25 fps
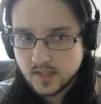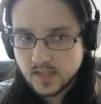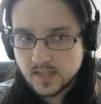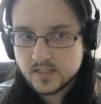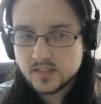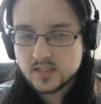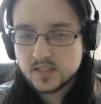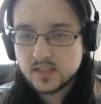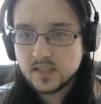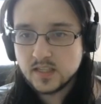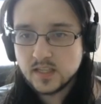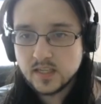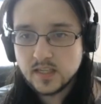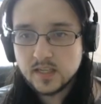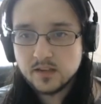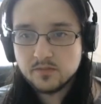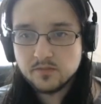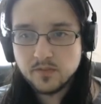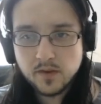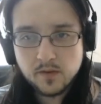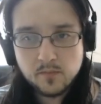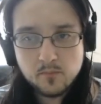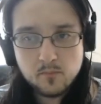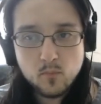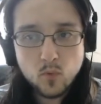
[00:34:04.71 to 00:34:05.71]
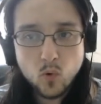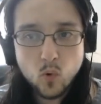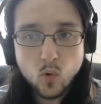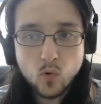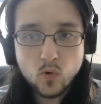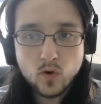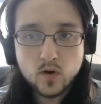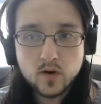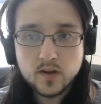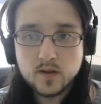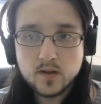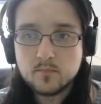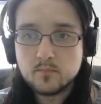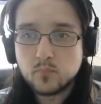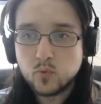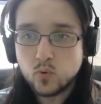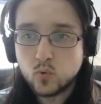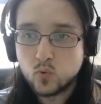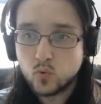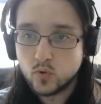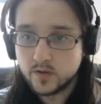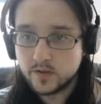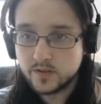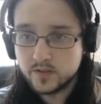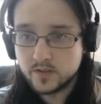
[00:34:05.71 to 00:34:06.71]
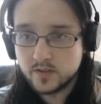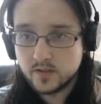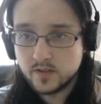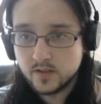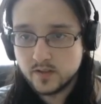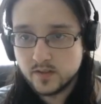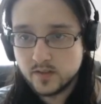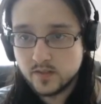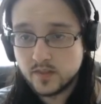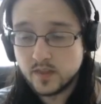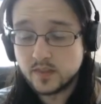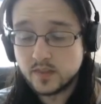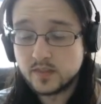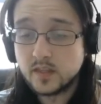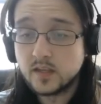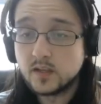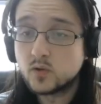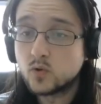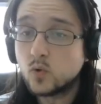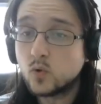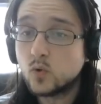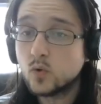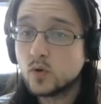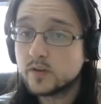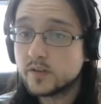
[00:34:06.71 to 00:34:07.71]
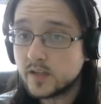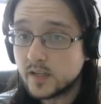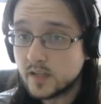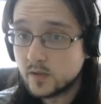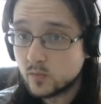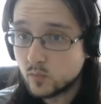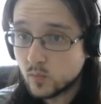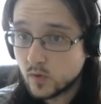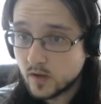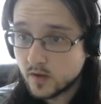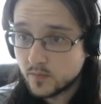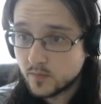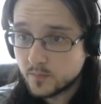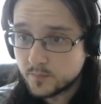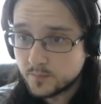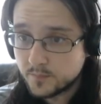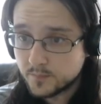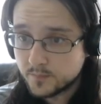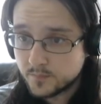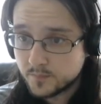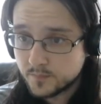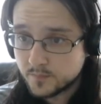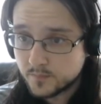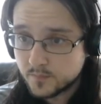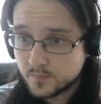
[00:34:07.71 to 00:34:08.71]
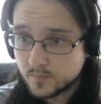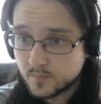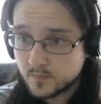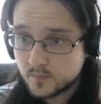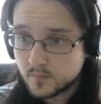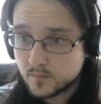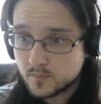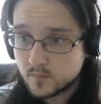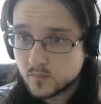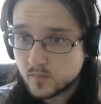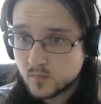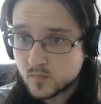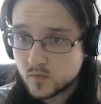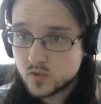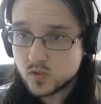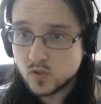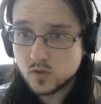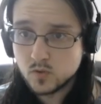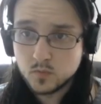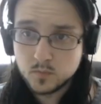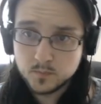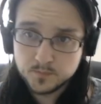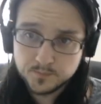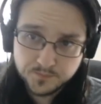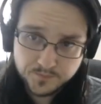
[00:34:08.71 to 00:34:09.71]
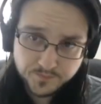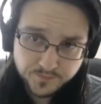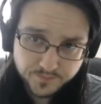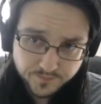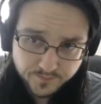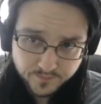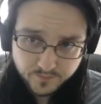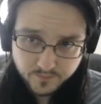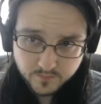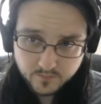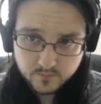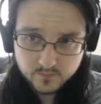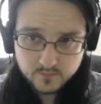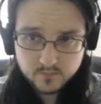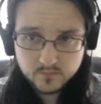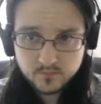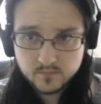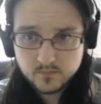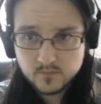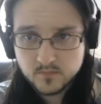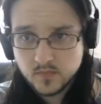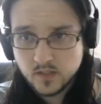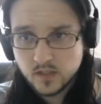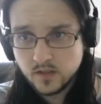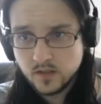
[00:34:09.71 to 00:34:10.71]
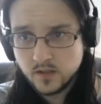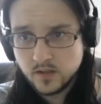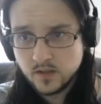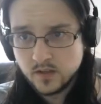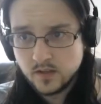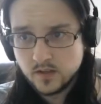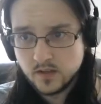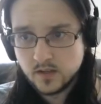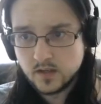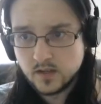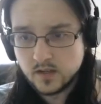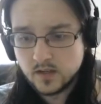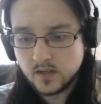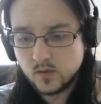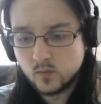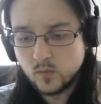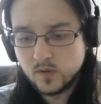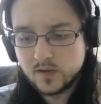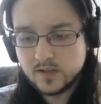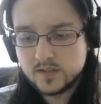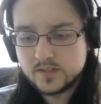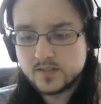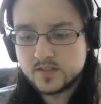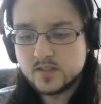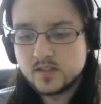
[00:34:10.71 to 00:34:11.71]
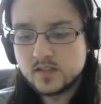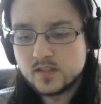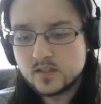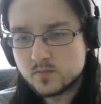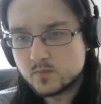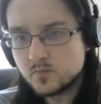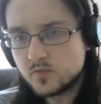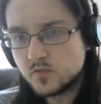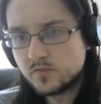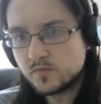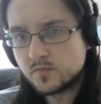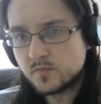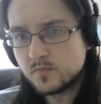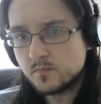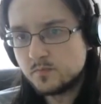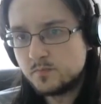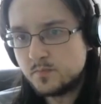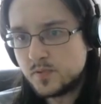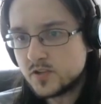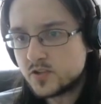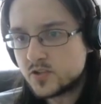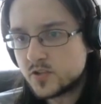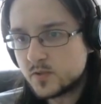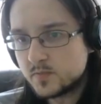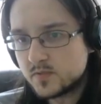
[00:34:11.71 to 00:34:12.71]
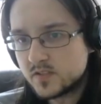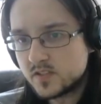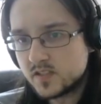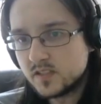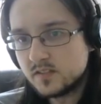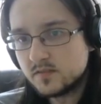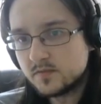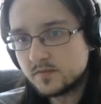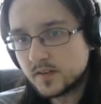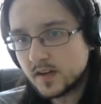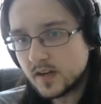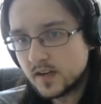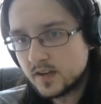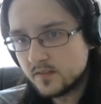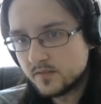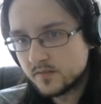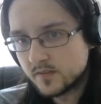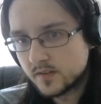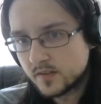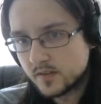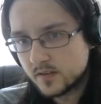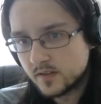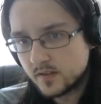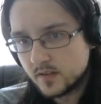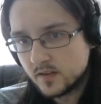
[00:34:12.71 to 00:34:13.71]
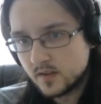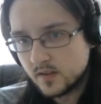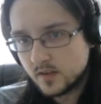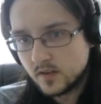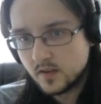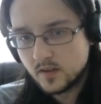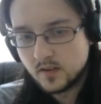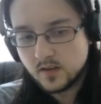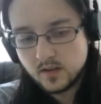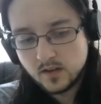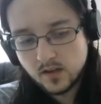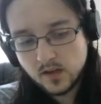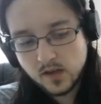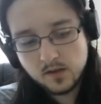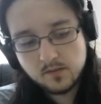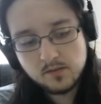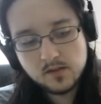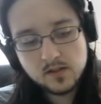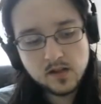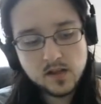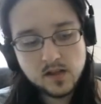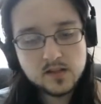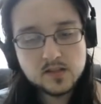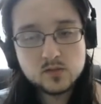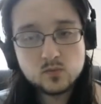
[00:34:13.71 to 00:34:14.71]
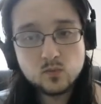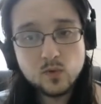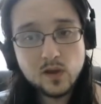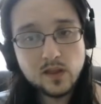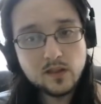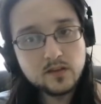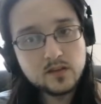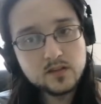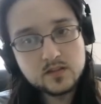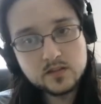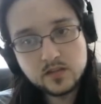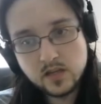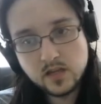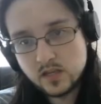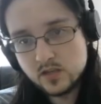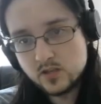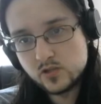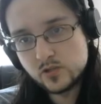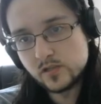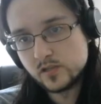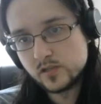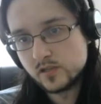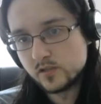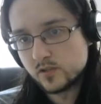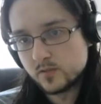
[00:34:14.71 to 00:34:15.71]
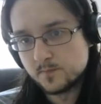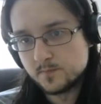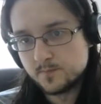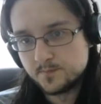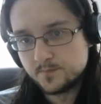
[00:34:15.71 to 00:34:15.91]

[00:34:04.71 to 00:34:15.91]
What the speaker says: it's even more important that they coordinate well. So when I see this move, bishop c5, I mean, it's well-intentioned